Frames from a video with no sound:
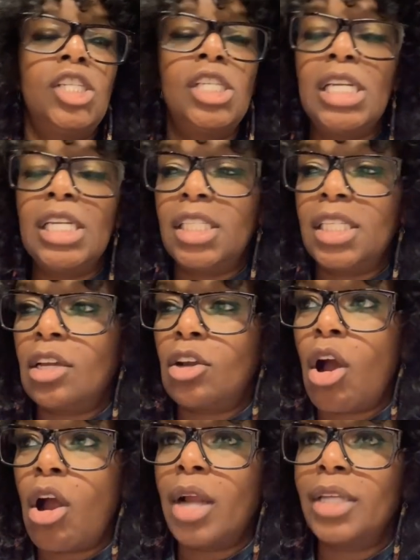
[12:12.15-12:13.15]
She gets in the
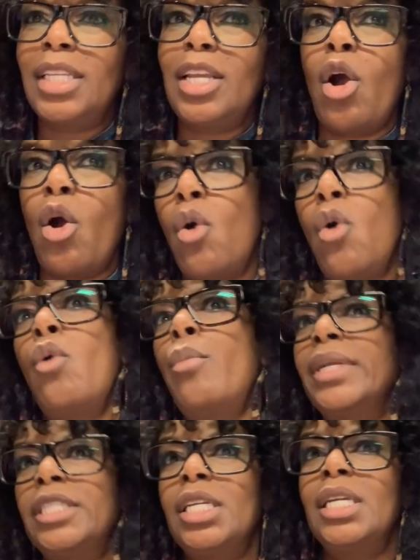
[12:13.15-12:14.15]
car. I see a whole
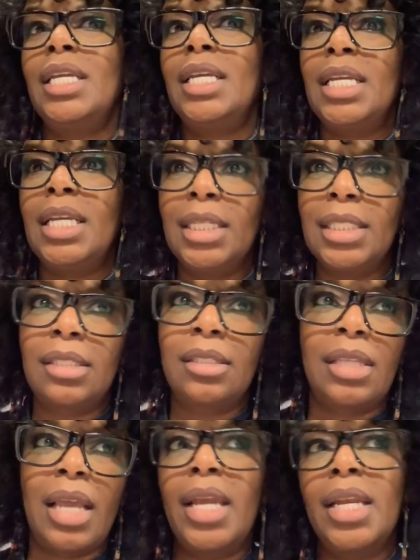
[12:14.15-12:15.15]
bunch of kids
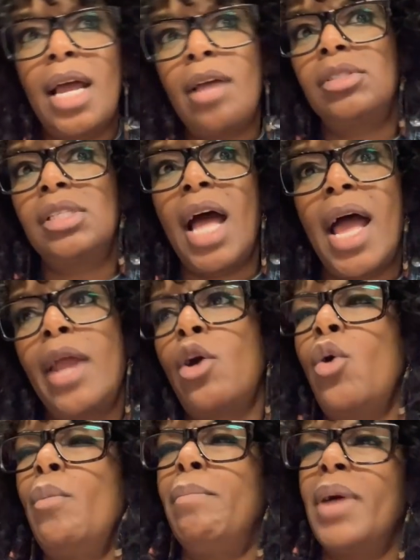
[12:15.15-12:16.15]
standing outside,
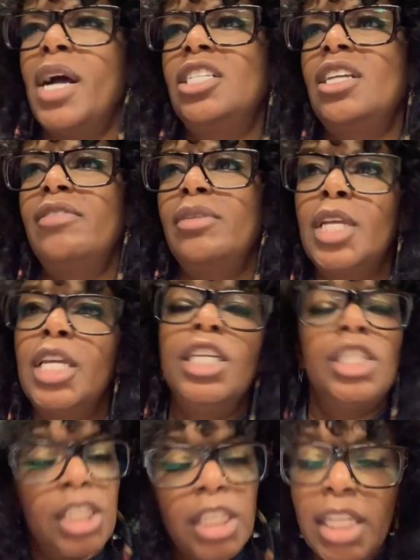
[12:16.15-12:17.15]
whole bunch of them.
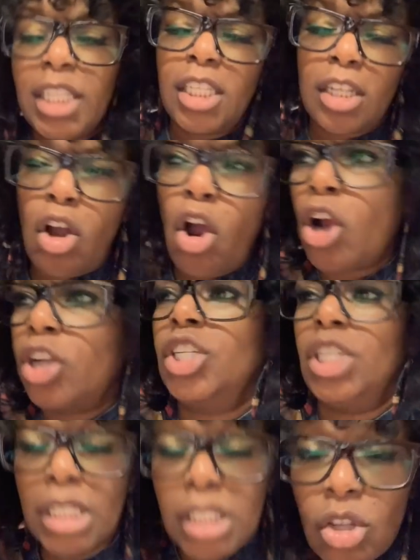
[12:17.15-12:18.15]
She gets in the car.
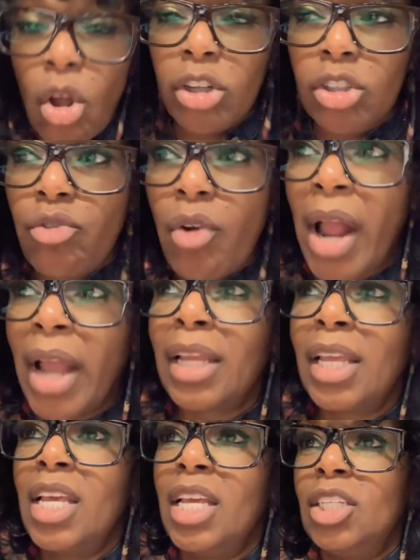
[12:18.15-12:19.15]
She starts crying.
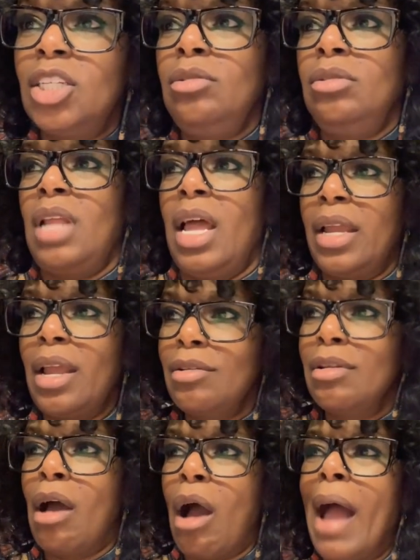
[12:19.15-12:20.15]
She's like,
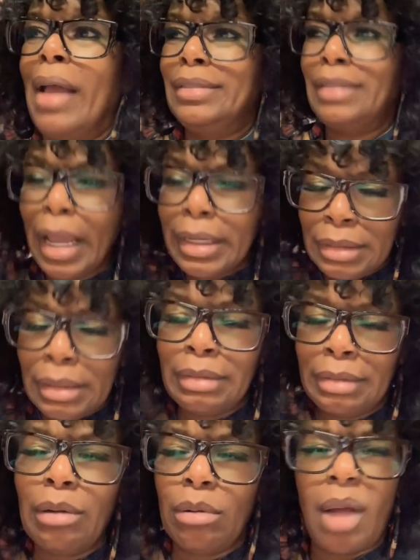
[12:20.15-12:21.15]
you know, I texted
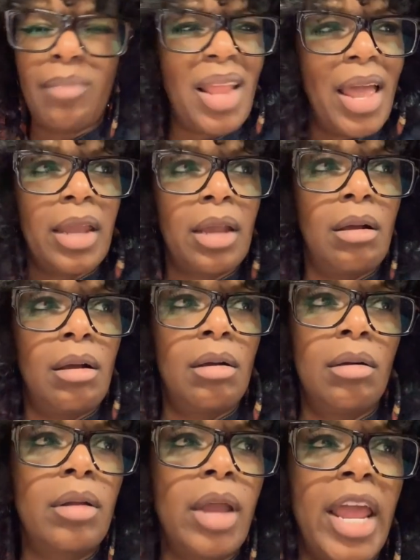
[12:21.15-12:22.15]
you. I'm like,
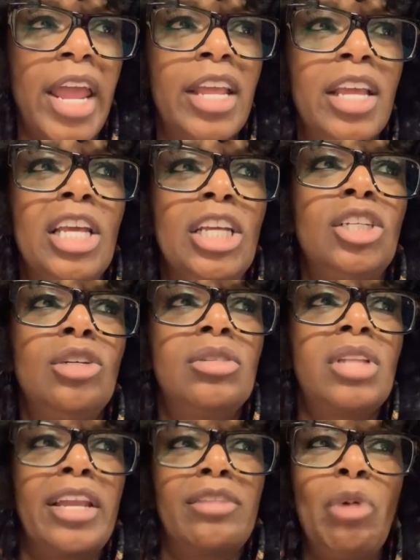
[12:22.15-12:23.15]
okay. She was
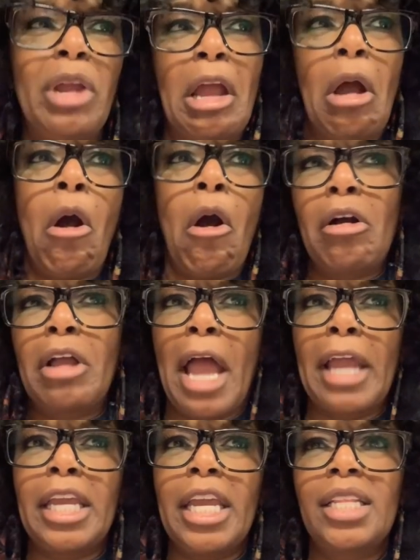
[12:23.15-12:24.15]
like, we all
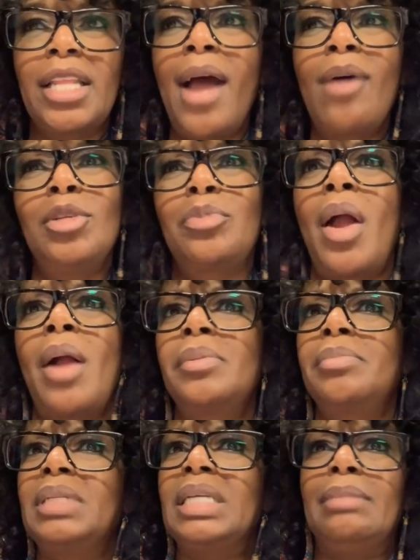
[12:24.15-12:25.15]
got kicked out. It was
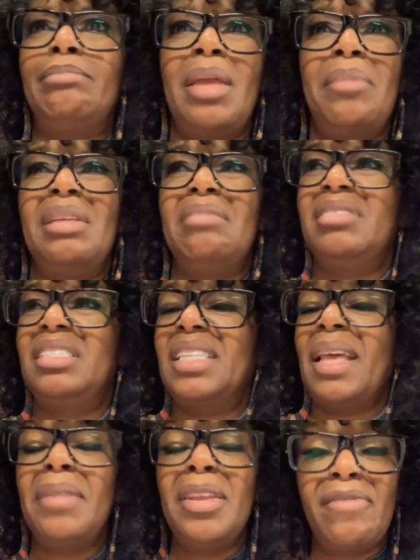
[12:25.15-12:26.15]
probably maybe
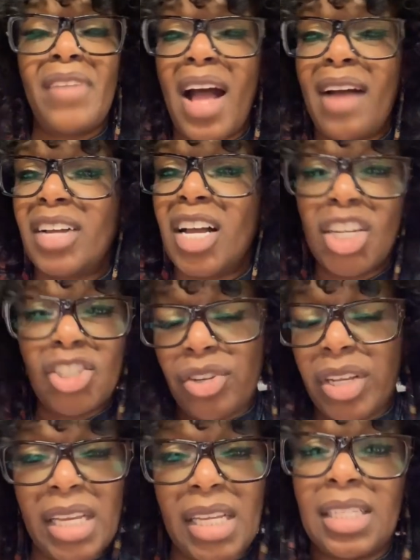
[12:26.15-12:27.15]
75,
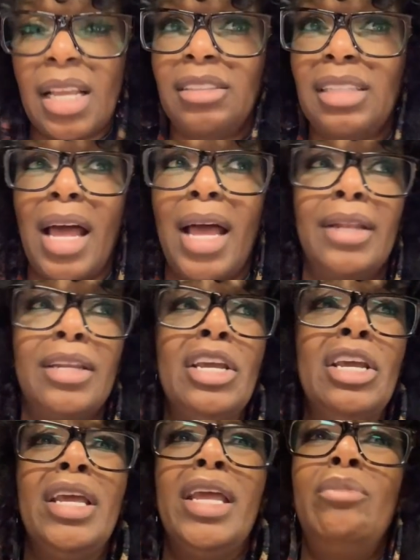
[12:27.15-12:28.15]
100 kids outside.
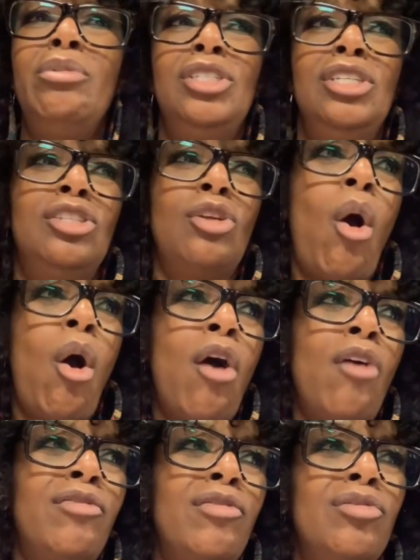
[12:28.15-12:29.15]
It was just
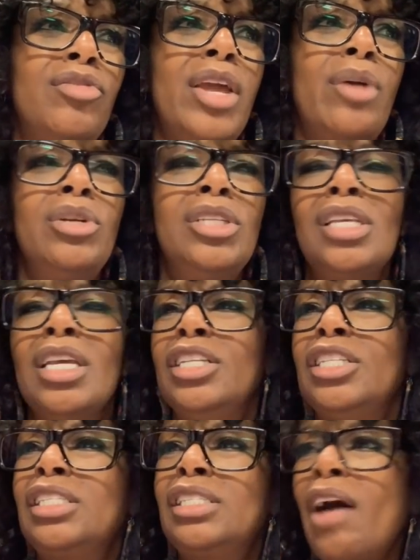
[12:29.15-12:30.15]
awful. There was
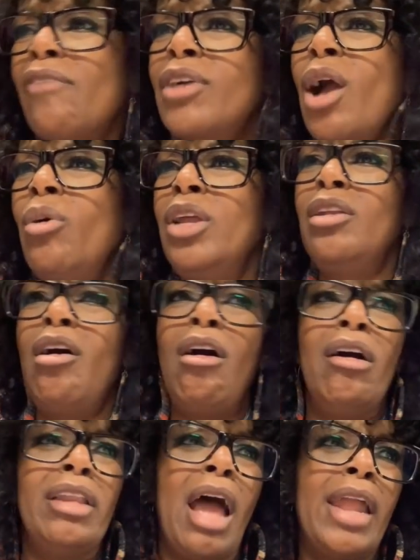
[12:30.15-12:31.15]
stuff going
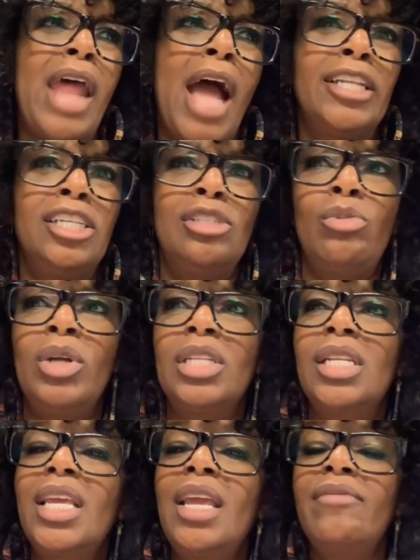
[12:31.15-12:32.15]
on. I, I just wanted
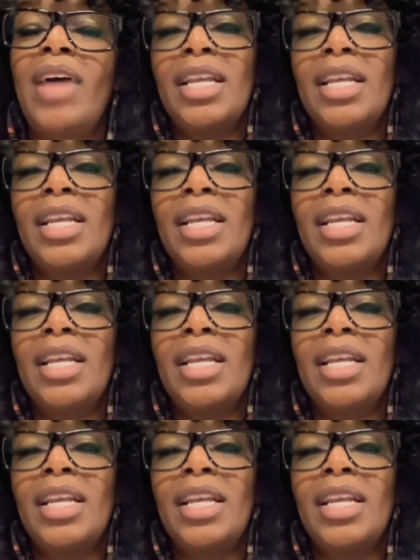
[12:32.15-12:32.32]
to leave.